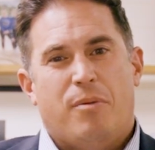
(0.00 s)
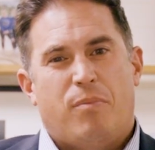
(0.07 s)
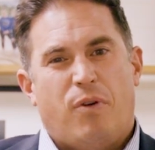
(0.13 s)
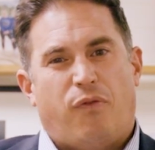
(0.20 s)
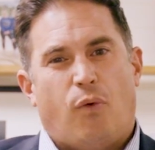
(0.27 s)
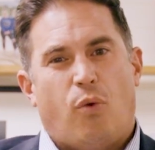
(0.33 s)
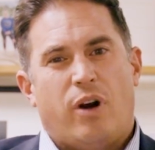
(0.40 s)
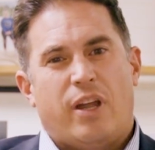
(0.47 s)

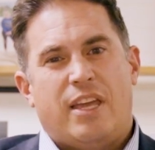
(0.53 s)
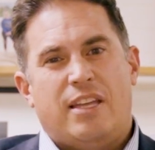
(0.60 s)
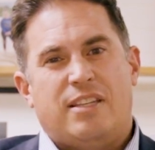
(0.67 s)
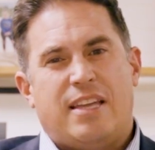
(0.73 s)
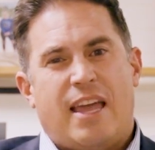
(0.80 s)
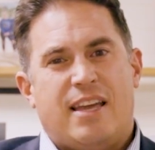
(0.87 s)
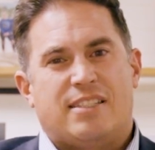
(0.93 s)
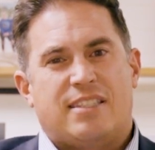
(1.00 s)
before he
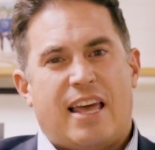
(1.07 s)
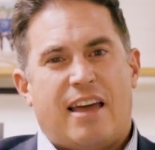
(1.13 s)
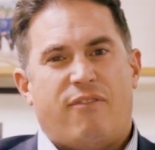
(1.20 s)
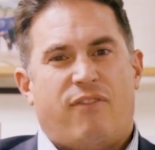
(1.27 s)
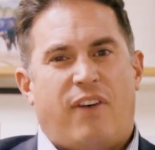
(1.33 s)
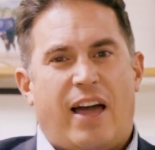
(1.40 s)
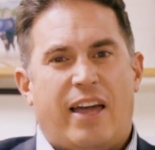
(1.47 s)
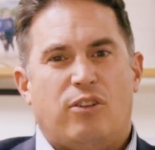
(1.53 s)
takes
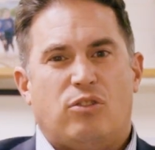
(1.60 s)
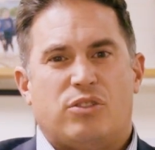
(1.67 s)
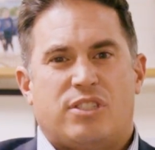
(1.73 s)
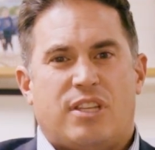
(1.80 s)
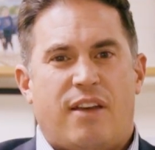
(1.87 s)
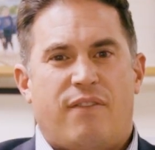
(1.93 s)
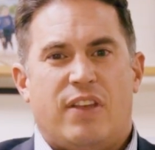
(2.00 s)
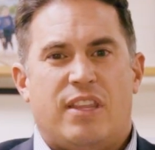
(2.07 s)
that final
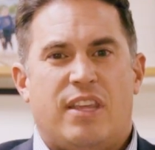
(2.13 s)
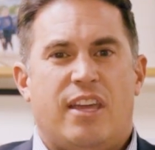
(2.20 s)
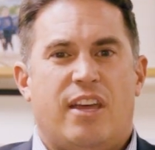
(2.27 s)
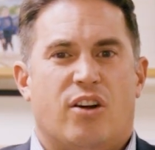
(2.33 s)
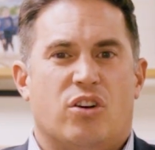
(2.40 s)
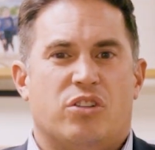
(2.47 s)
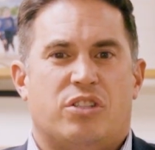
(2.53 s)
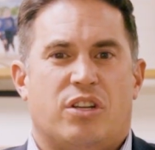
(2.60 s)
7
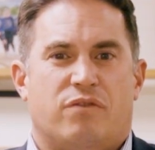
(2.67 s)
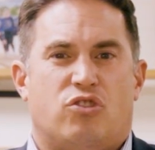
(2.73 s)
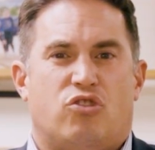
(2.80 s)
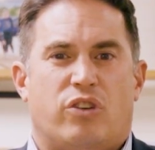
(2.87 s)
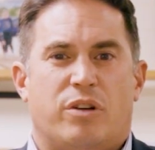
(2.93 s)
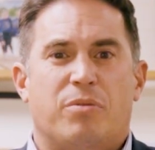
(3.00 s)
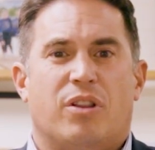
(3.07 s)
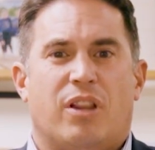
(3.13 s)
years of
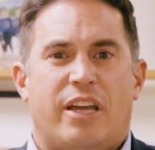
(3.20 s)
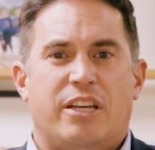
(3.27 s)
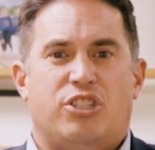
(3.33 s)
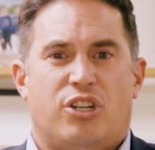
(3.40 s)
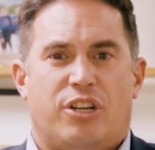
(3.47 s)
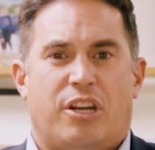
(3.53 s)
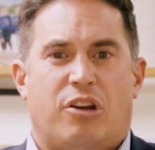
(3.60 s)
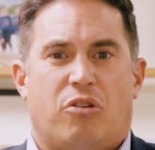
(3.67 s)

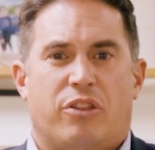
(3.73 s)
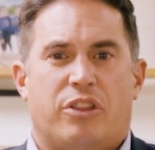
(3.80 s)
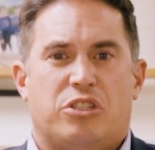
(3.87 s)
tribulation here on